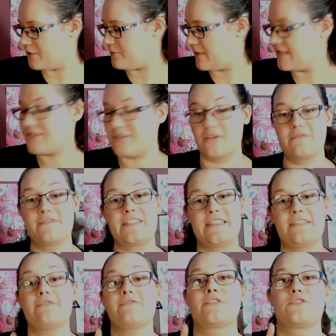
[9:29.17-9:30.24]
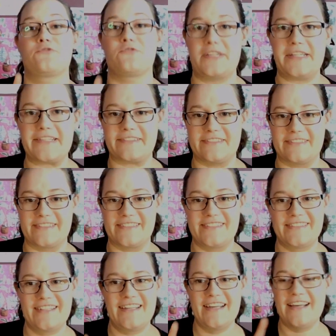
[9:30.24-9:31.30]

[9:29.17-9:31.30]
I went on for different reasons.